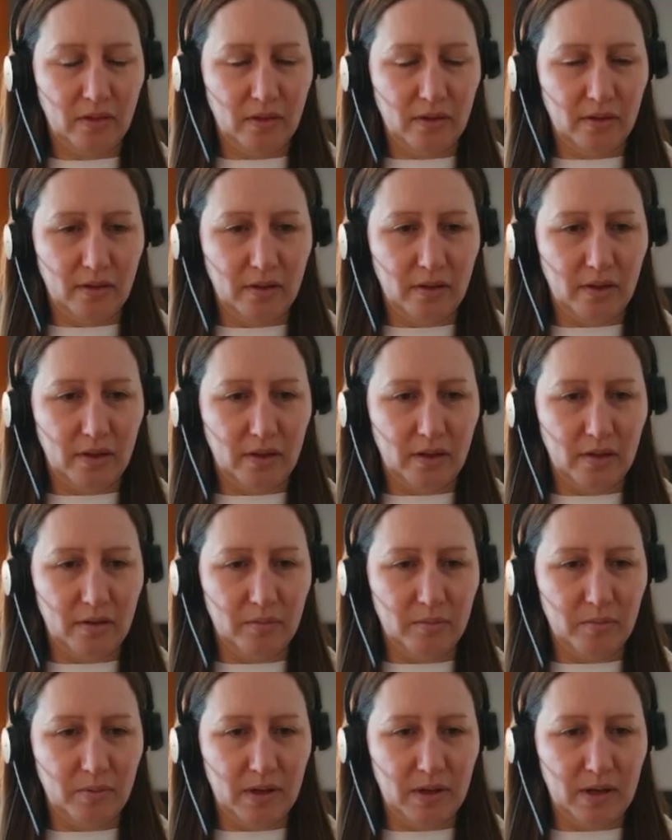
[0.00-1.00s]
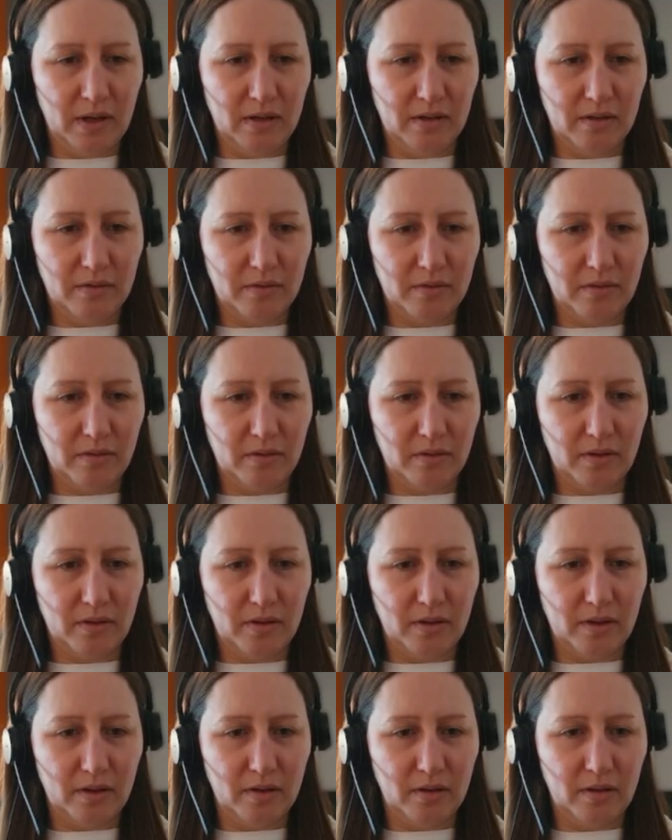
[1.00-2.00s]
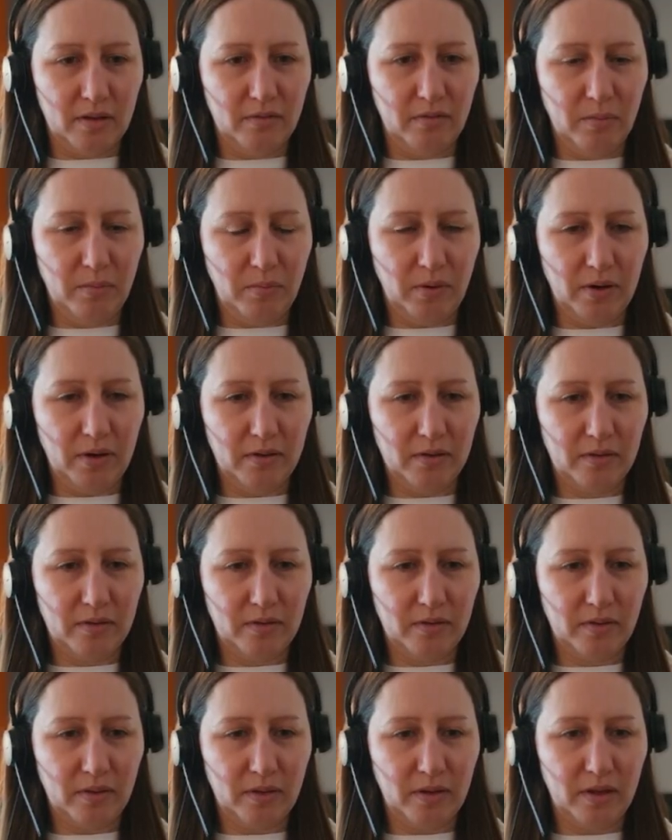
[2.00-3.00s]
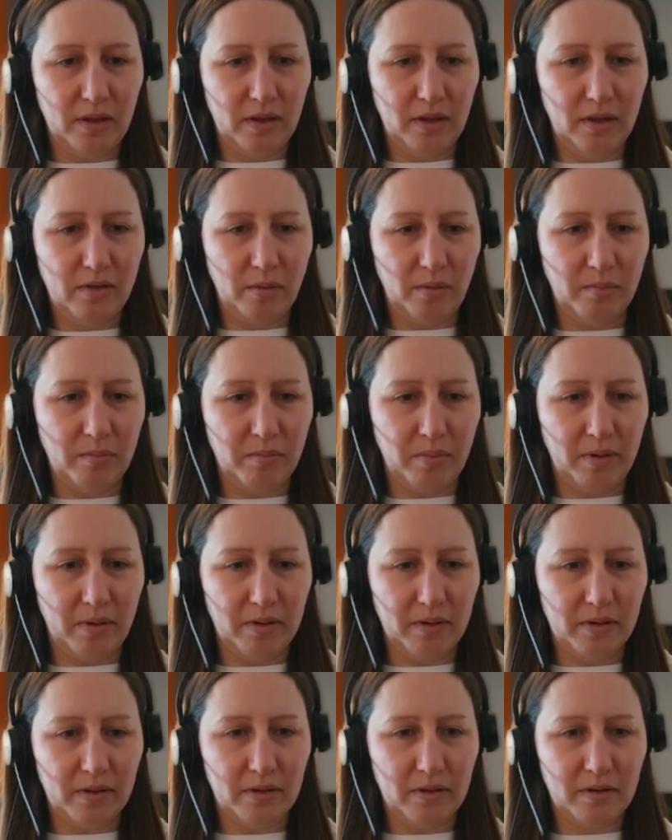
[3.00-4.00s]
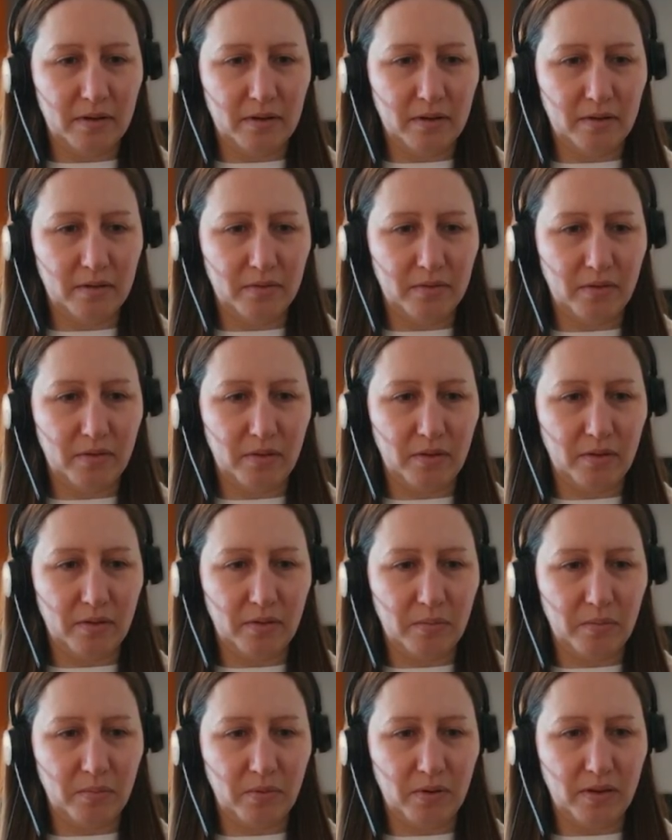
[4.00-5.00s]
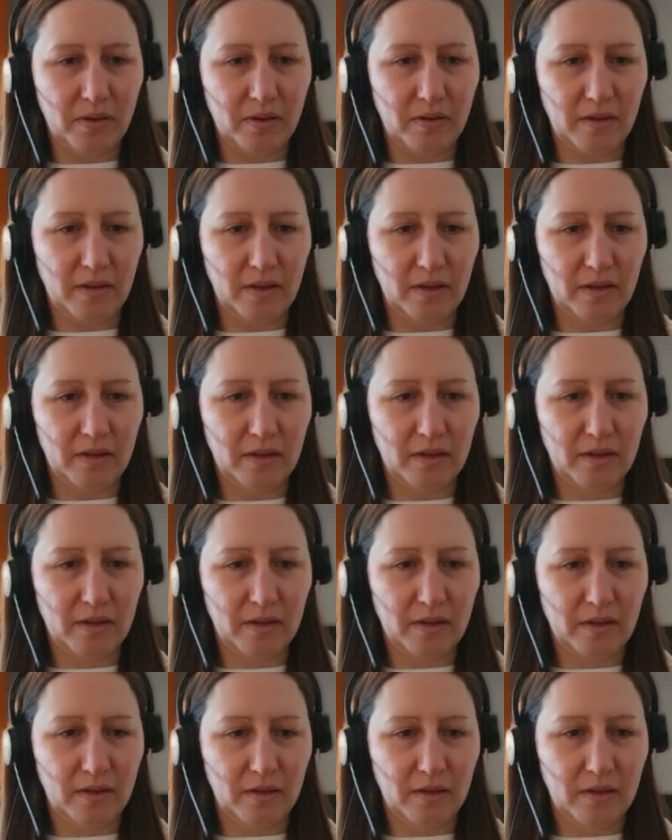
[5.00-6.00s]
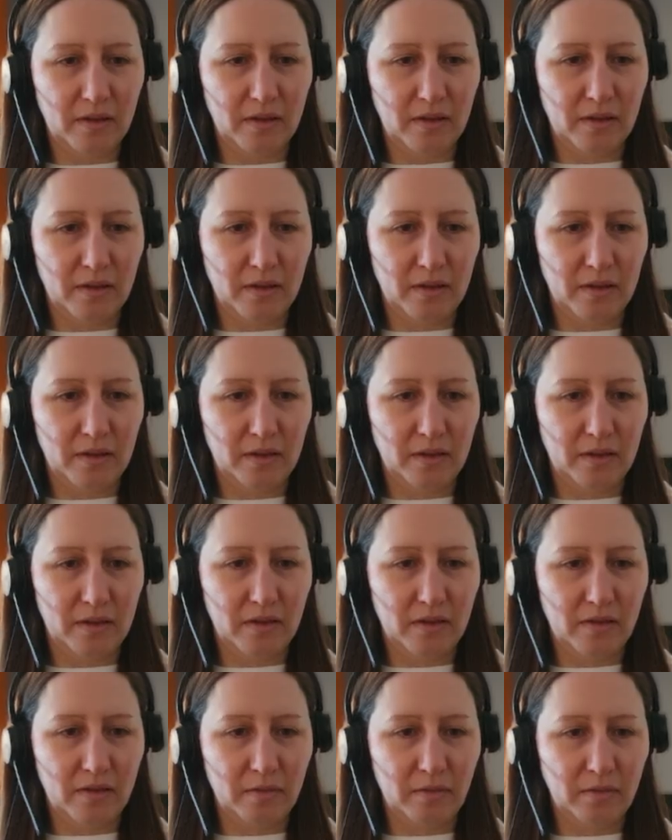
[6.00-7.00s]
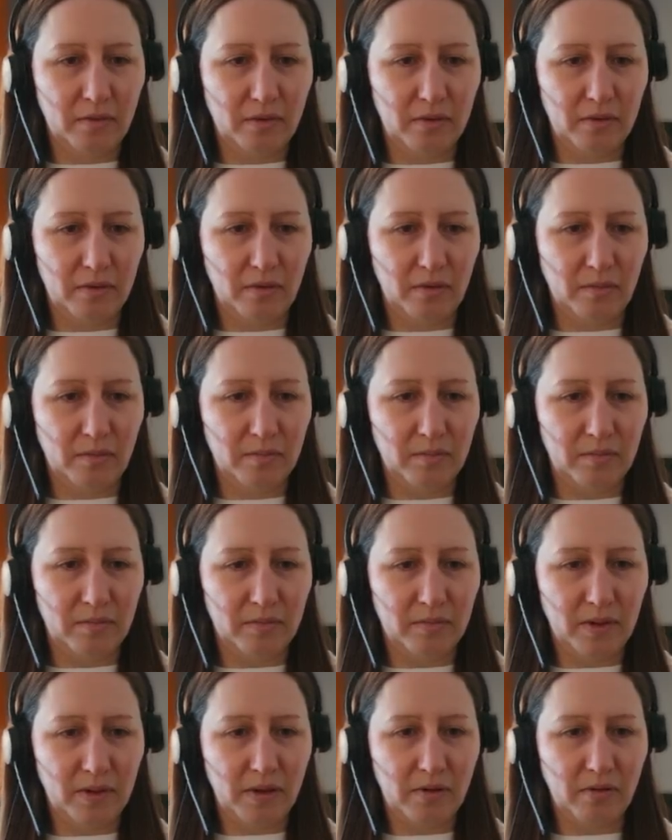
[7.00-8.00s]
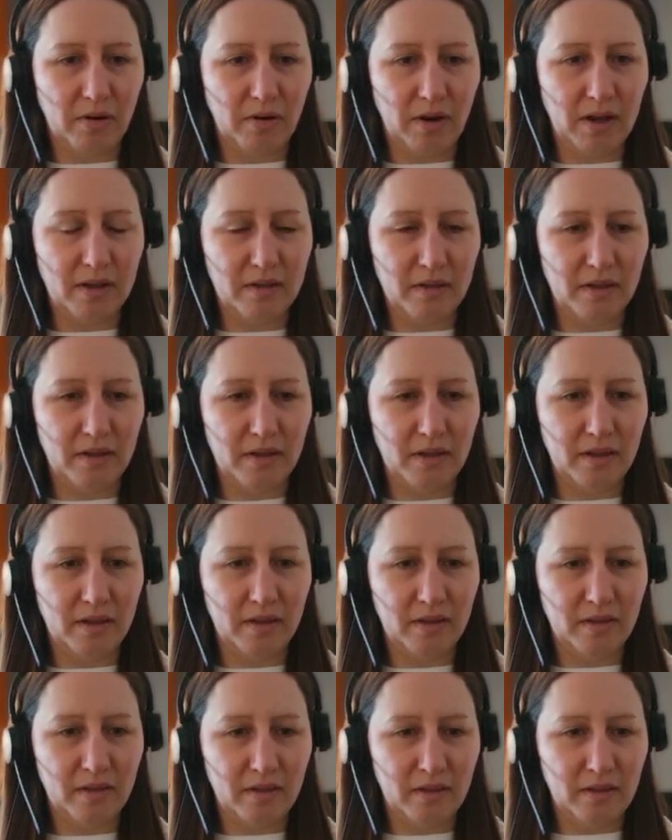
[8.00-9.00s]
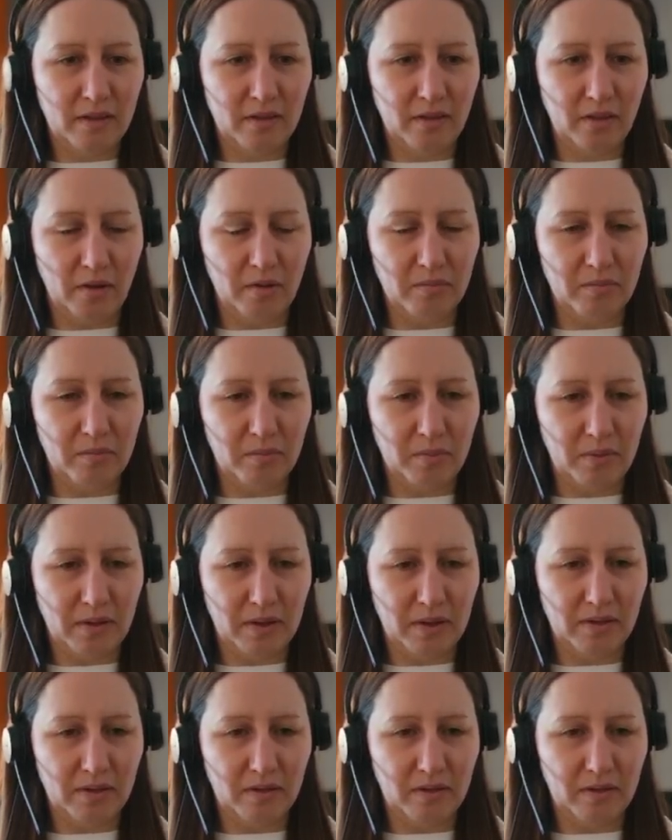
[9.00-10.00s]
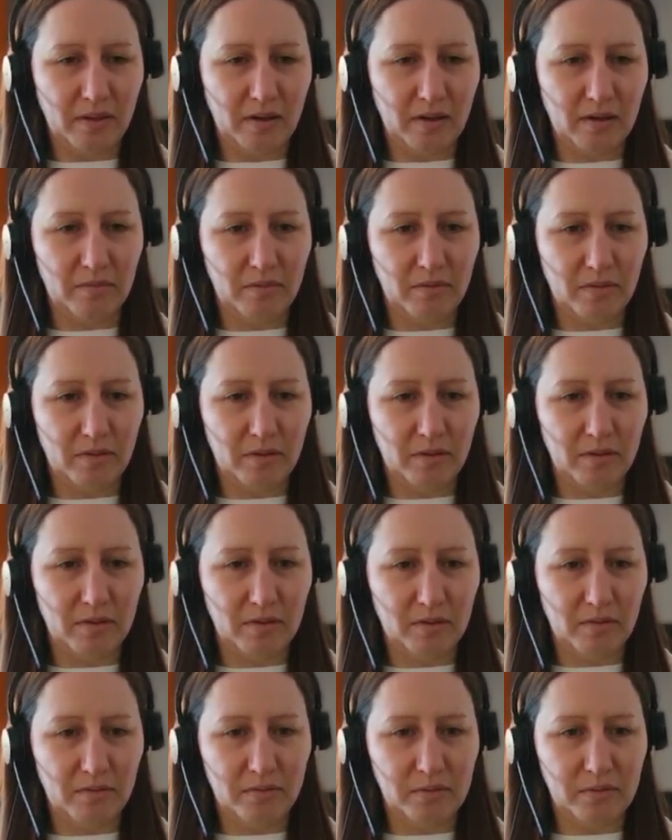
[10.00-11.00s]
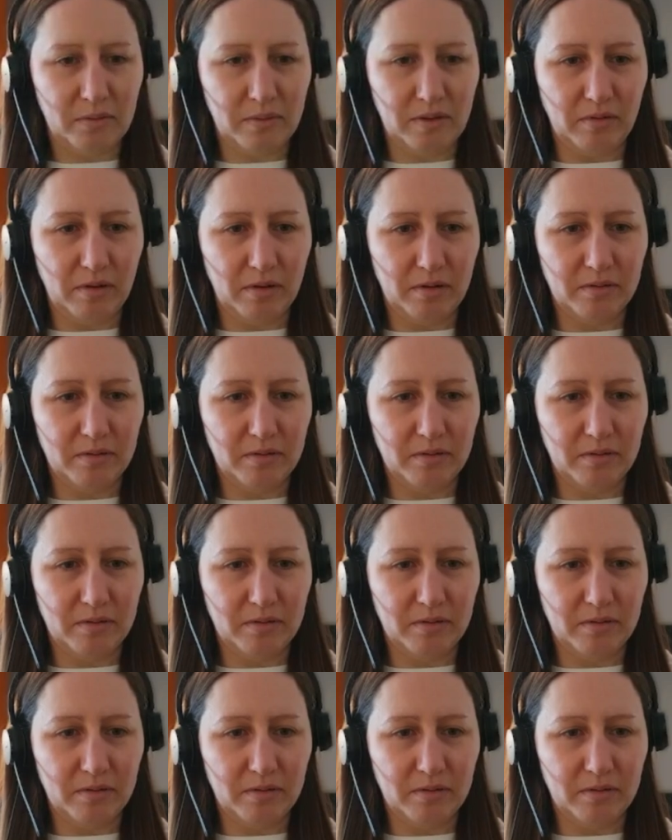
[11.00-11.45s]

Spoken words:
but it's if you press the jump button after sprinting, she'll do some crazy jump instead of the forward roll.